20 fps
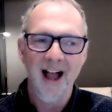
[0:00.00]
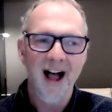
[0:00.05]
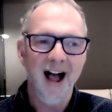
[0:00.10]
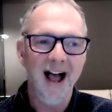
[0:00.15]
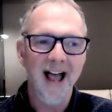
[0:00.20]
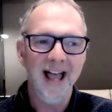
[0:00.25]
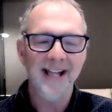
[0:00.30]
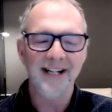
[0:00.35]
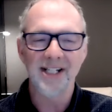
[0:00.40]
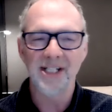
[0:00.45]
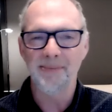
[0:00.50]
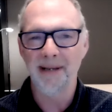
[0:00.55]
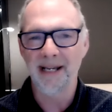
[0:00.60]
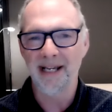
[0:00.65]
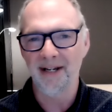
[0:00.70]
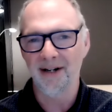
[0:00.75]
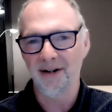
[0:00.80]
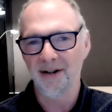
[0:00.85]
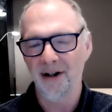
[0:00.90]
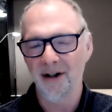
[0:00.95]
I had to speak
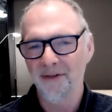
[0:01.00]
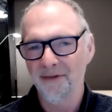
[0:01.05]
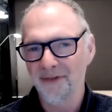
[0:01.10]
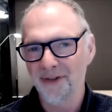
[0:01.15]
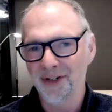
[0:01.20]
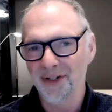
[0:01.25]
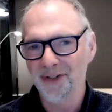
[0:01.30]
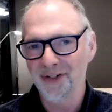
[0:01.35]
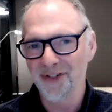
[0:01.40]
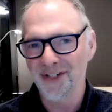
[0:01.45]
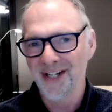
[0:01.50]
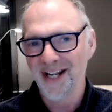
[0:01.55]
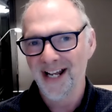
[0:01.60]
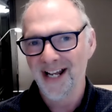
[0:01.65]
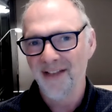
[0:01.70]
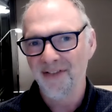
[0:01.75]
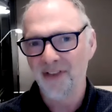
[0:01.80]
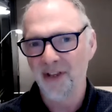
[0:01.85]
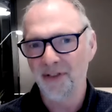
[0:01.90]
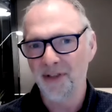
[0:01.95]
at a conference
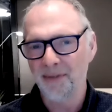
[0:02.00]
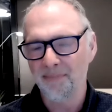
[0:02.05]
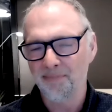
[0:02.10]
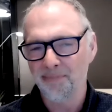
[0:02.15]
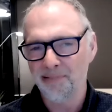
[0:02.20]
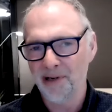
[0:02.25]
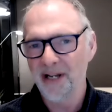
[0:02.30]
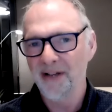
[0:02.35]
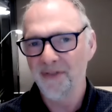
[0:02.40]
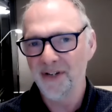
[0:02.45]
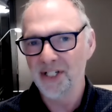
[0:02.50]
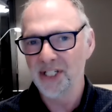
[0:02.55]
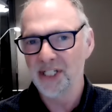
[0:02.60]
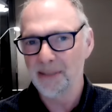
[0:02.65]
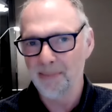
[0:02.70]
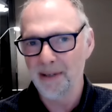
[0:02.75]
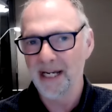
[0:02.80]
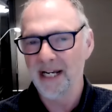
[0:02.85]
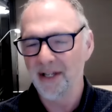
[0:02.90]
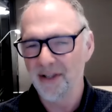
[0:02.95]
that the previous
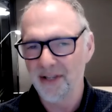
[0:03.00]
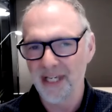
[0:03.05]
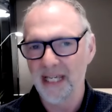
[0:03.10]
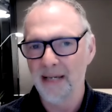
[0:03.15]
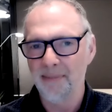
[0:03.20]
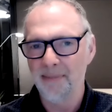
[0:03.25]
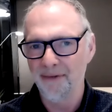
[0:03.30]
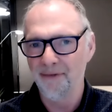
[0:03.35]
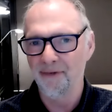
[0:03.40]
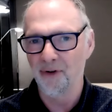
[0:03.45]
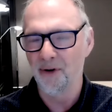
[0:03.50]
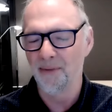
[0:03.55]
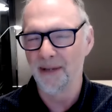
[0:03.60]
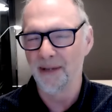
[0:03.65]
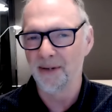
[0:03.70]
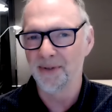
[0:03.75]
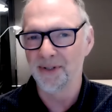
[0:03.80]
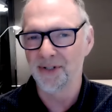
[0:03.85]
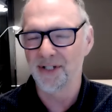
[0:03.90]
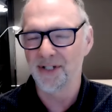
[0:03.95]
speaker the year before me
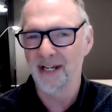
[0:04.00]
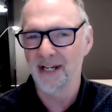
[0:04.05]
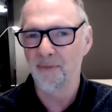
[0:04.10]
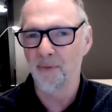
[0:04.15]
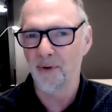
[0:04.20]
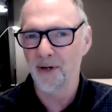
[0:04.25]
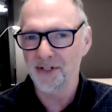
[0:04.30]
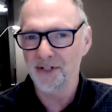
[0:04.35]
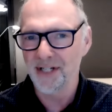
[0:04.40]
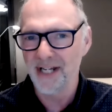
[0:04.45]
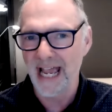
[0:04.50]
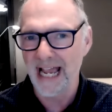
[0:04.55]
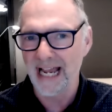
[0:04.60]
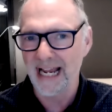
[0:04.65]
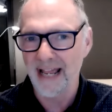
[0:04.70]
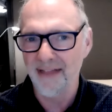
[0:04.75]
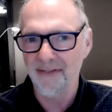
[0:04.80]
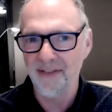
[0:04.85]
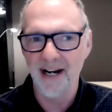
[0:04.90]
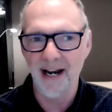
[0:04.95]
was Steve Wozniak,
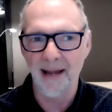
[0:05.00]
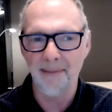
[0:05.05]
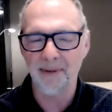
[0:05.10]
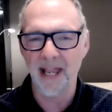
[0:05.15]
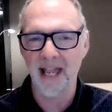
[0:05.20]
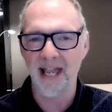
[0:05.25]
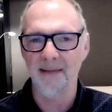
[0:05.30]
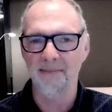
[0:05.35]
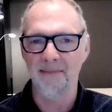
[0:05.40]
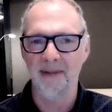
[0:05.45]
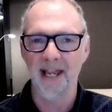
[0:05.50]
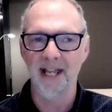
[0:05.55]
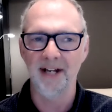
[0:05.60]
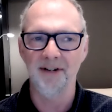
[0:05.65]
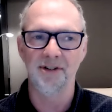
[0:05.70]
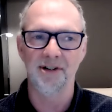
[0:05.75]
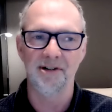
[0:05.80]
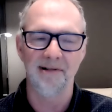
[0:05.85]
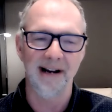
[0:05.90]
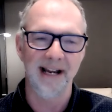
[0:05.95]
and then up came
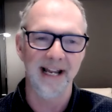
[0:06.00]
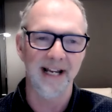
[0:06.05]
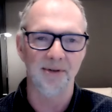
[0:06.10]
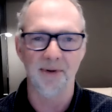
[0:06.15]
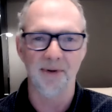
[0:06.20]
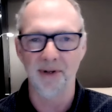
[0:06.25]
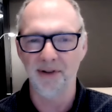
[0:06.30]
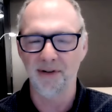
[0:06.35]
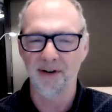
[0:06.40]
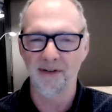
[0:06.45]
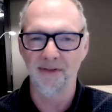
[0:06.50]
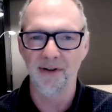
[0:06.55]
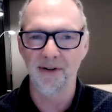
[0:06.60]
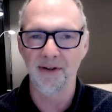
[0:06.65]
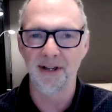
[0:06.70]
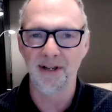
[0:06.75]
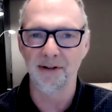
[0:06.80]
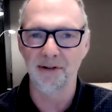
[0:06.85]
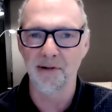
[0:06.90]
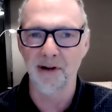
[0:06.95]
Andrew Grant, author of Who
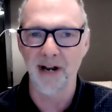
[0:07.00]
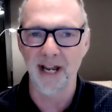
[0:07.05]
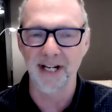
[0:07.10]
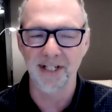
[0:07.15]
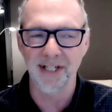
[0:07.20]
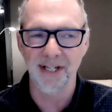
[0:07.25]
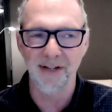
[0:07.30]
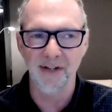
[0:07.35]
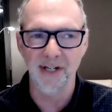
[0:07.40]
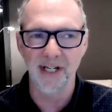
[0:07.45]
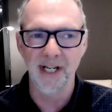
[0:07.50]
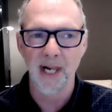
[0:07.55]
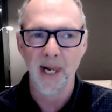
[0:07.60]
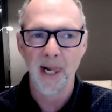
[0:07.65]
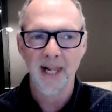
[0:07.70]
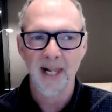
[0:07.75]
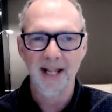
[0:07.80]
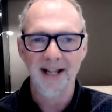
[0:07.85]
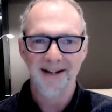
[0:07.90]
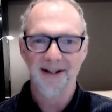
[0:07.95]
Killed Creativity,
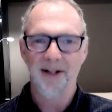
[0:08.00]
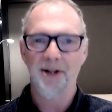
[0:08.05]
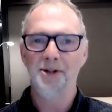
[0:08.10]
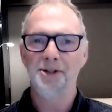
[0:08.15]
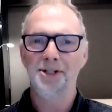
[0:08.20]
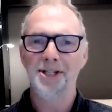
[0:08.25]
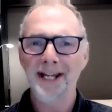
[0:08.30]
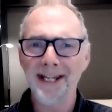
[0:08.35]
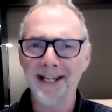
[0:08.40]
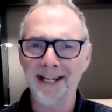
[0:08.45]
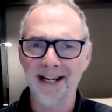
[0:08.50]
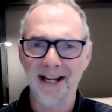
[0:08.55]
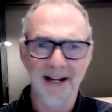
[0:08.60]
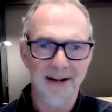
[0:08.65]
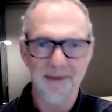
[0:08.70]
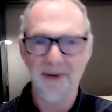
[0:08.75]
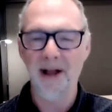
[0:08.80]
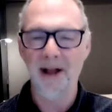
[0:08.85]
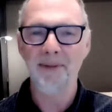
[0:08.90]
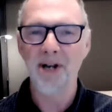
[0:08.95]
Who's he?
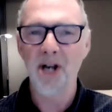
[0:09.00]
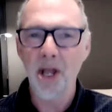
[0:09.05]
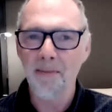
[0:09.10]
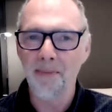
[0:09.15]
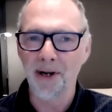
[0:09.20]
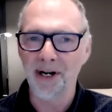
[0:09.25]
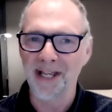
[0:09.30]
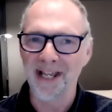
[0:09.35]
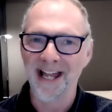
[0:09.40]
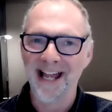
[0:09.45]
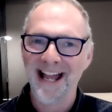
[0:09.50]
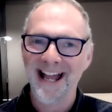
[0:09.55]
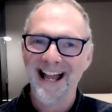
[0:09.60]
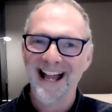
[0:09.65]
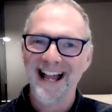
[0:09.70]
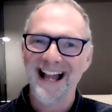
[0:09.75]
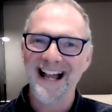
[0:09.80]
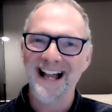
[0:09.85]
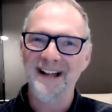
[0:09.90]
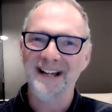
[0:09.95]
I'm a nobody.
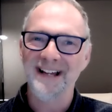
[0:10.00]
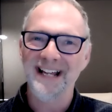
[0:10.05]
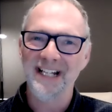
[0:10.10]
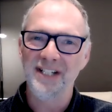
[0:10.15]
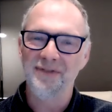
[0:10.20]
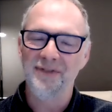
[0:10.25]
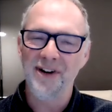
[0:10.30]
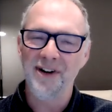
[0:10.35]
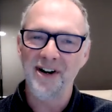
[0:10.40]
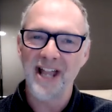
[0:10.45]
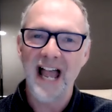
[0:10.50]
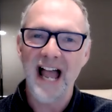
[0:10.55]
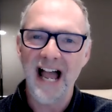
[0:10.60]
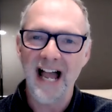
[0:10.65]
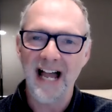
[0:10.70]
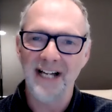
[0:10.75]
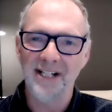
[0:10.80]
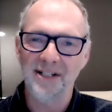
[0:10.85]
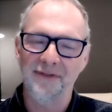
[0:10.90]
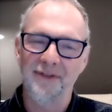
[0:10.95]
Uh, it's very
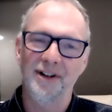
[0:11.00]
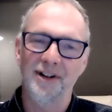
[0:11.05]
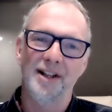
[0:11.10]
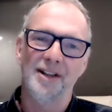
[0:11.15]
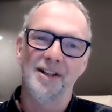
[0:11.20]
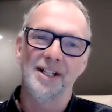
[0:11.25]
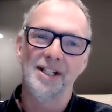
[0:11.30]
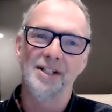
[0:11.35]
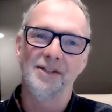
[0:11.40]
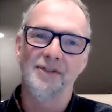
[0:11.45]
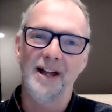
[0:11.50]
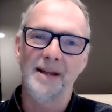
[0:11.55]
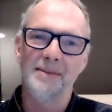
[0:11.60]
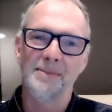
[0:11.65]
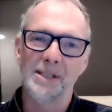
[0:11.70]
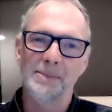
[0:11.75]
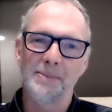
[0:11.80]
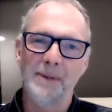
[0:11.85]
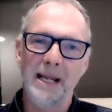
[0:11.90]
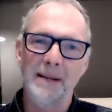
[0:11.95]
hard to follow these
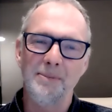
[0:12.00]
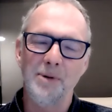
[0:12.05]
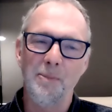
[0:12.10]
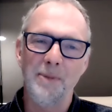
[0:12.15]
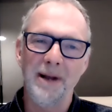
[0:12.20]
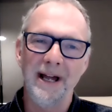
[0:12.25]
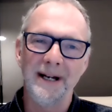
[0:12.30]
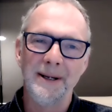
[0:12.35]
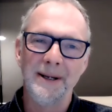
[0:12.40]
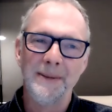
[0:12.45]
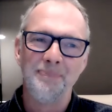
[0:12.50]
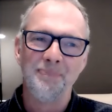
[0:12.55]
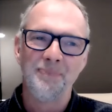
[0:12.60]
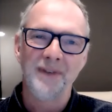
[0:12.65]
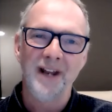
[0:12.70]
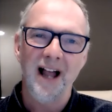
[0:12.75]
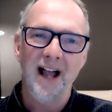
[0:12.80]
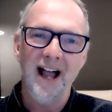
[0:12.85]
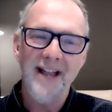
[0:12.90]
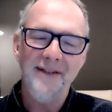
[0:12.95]
famous people, but
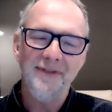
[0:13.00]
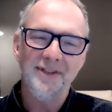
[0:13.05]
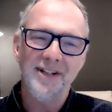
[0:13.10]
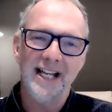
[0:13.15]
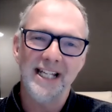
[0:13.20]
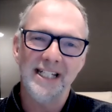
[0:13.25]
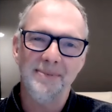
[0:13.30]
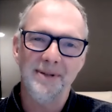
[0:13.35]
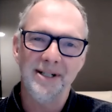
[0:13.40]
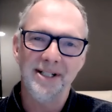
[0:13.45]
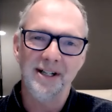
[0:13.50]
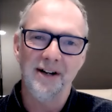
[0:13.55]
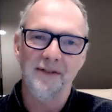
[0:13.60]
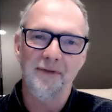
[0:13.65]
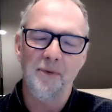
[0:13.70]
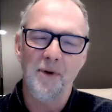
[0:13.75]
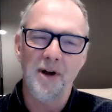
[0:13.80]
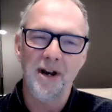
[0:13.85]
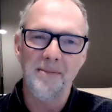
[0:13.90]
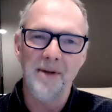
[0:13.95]
I have to ask myself,
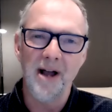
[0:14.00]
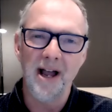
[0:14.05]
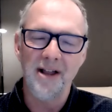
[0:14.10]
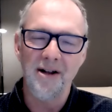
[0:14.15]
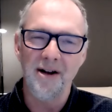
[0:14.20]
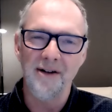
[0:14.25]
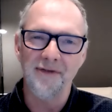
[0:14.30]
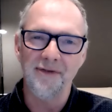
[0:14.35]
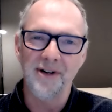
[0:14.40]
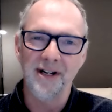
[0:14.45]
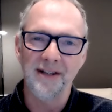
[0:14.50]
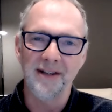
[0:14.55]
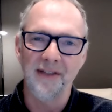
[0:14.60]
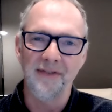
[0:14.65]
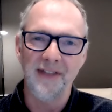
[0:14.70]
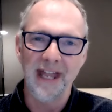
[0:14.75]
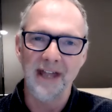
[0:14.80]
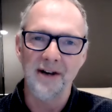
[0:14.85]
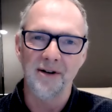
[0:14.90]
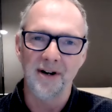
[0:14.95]
what am I offering that
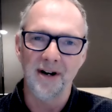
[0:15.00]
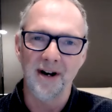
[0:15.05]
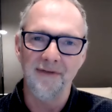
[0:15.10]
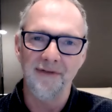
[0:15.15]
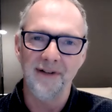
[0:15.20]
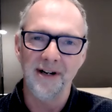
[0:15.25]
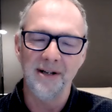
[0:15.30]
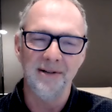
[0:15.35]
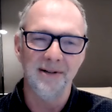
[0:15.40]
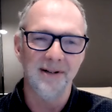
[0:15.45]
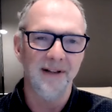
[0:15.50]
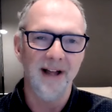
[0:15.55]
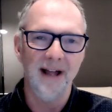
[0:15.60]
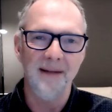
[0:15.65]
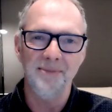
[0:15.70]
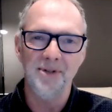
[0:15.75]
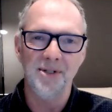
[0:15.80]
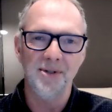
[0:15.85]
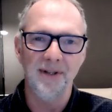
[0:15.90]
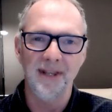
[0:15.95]
they're not offering? Look, I'm
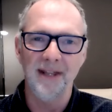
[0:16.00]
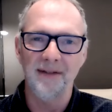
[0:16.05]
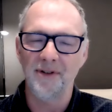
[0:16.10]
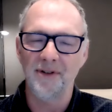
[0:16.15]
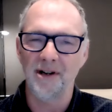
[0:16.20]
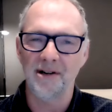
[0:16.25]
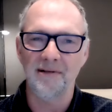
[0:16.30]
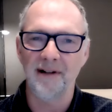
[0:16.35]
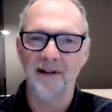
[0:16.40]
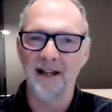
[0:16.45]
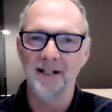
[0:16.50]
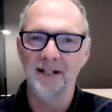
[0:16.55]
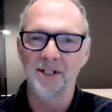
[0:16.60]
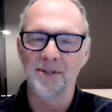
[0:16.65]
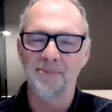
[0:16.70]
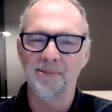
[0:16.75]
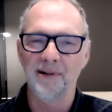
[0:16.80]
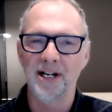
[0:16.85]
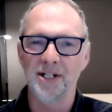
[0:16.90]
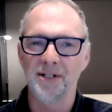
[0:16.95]
sure they've got great
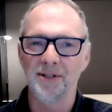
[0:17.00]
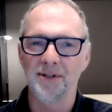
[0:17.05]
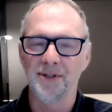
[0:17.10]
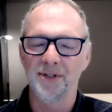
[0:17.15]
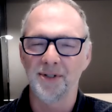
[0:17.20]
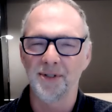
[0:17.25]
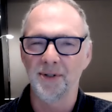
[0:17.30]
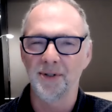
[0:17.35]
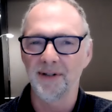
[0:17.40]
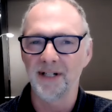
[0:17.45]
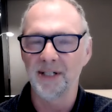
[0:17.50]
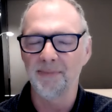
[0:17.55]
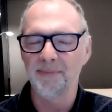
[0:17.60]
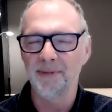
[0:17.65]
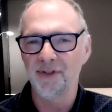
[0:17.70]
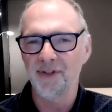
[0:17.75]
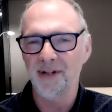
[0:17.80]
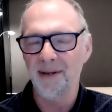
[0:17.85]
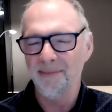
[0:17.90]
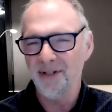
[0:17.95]
inspirational stories, but
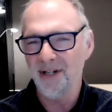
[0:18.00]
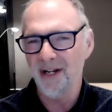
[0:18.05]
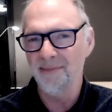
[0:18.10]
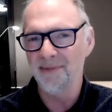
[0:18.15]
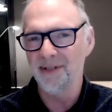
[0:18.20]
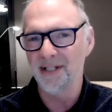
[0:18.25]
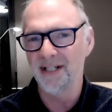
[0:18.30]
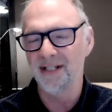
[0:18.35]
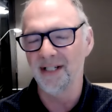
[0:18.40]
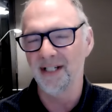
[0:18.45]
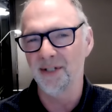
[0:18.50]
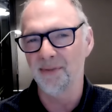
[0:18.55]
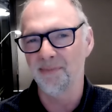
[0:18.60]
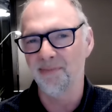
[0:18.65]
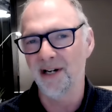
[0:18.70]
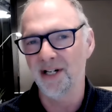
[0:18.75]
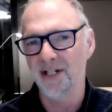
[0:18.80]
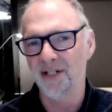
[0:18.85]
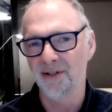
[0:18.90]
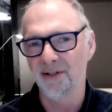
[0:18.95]
sometimes these
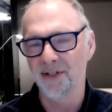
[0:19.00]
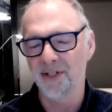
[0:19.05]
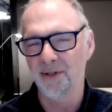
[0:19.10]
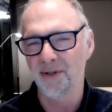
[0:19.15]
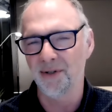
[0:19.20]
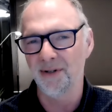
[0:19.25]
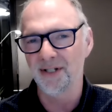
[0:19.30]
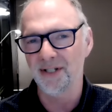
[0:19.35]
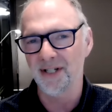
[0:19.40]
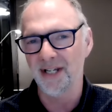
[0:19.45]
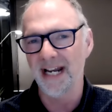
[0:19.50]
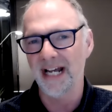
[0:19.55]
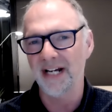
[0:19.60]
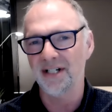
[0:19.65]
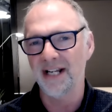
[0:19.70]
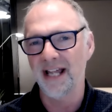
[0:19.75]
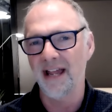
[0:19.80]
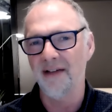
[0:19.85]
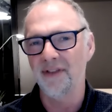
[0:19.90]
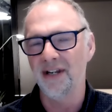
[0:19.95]
inspirational stories can
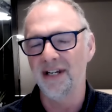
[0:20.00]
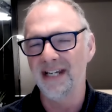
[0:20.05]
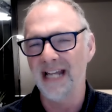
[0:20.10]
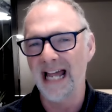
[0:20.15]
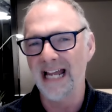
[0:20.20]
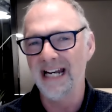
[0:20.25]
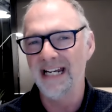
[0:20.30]
actually have a